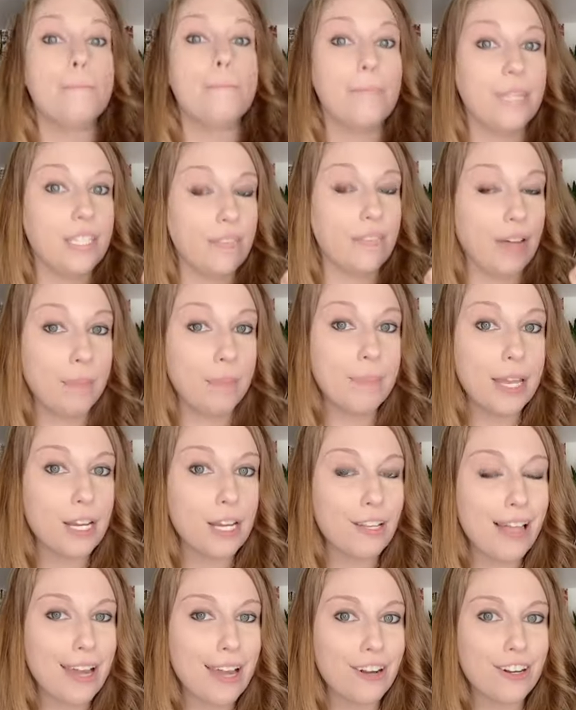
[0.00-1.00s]

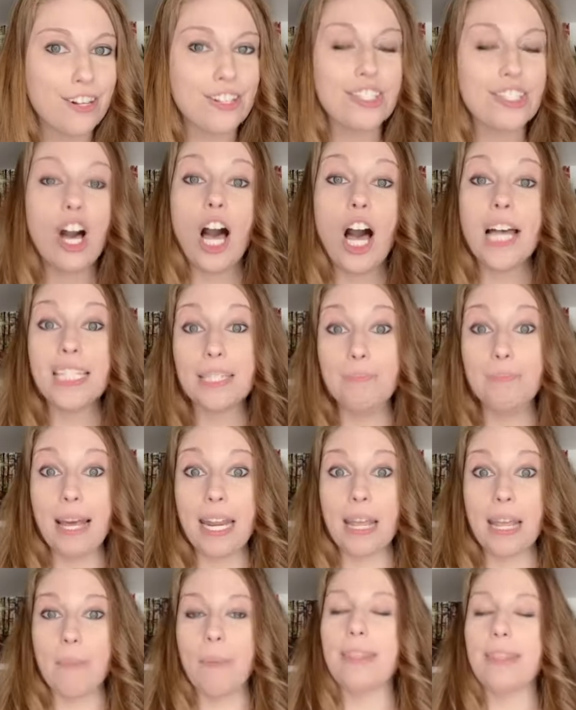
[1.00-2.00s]
Developmental editors cost
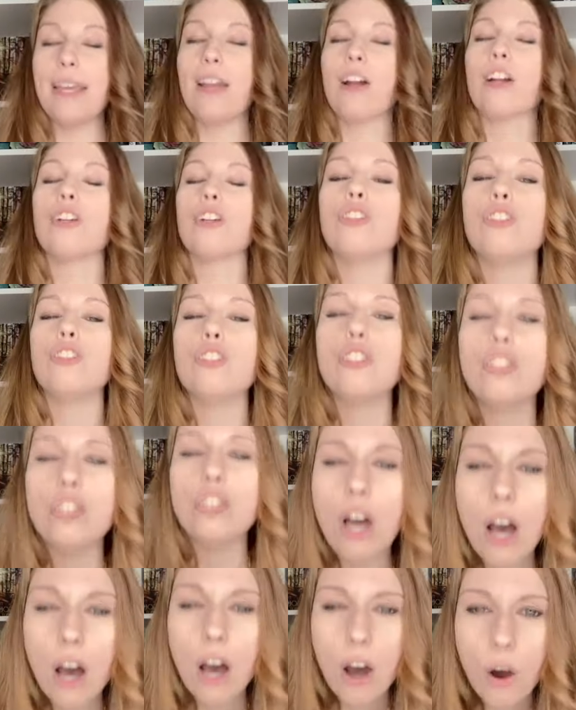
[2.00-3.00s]
money, but they are
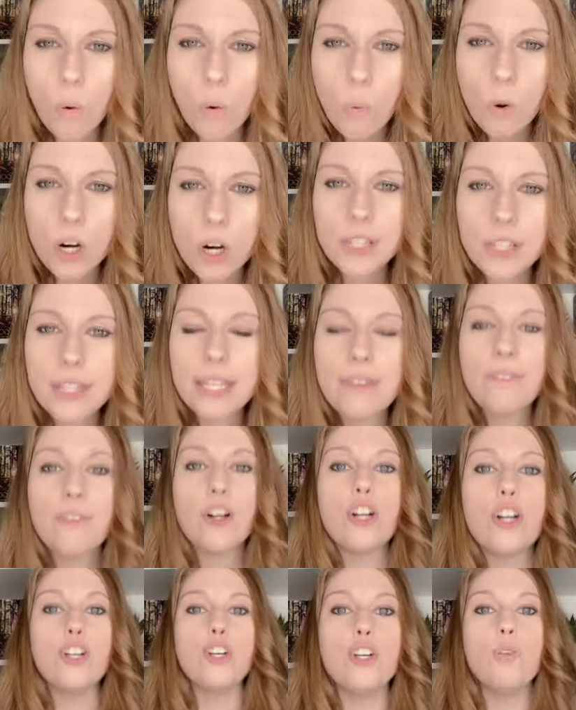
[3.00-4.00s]
so worth it
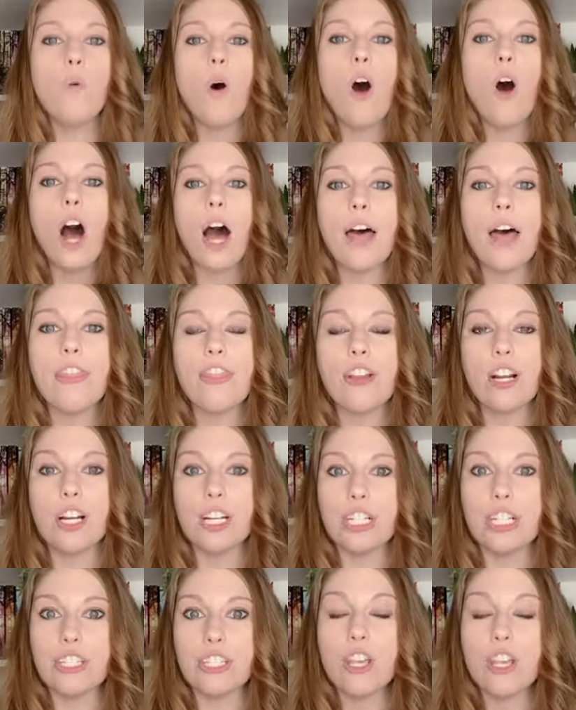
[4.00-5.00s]
for new
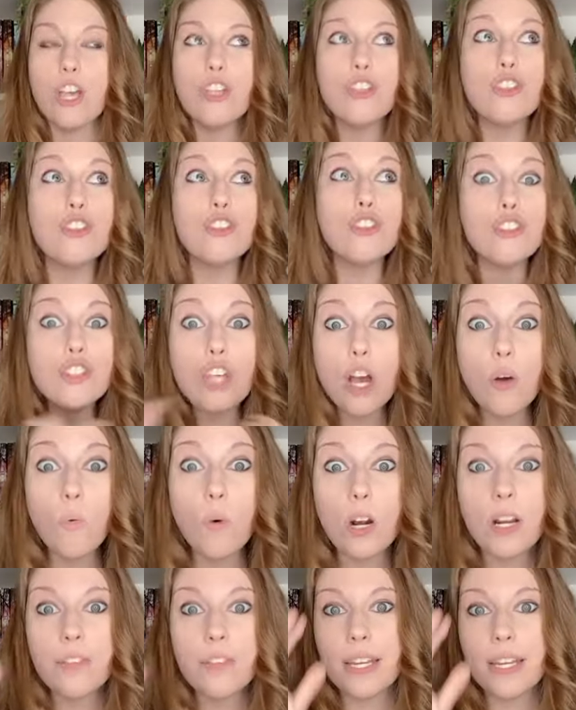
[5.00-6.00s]
authors. So
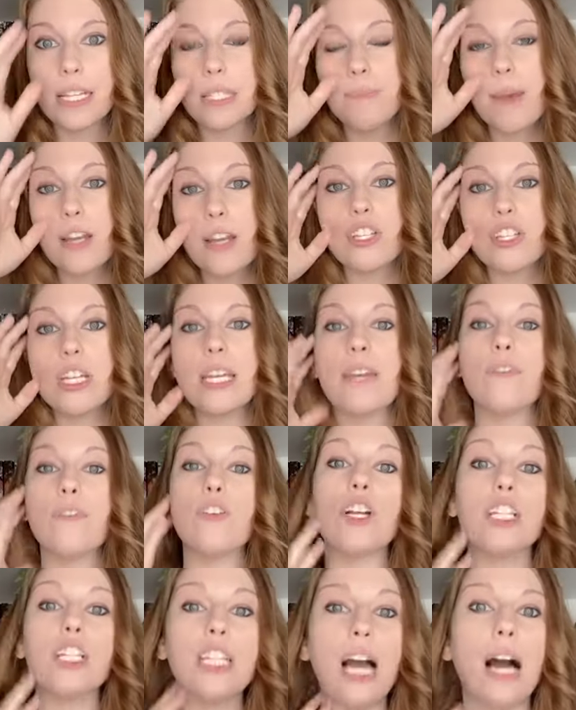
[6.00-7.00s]
worth it, especially if
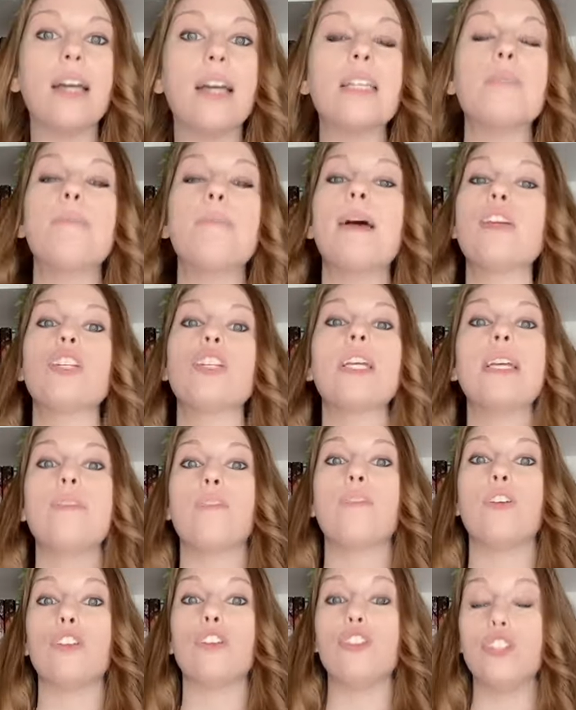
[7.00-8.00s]
you're young, especially if
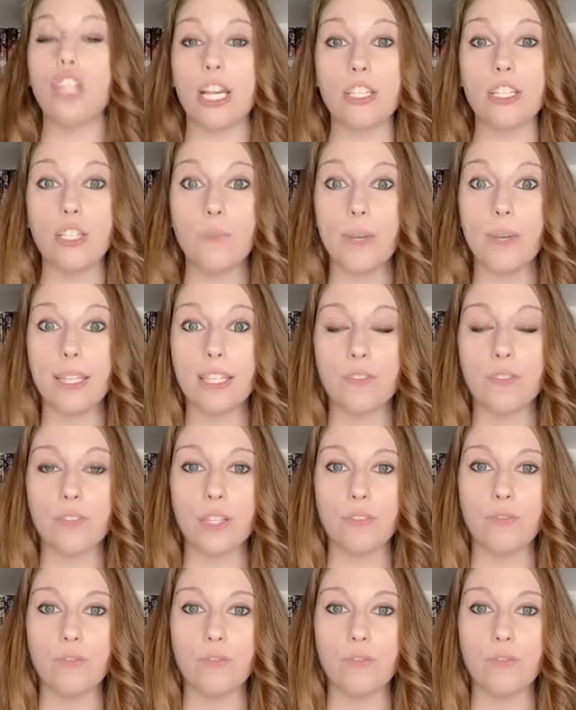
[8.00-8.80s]
you're just doing this for the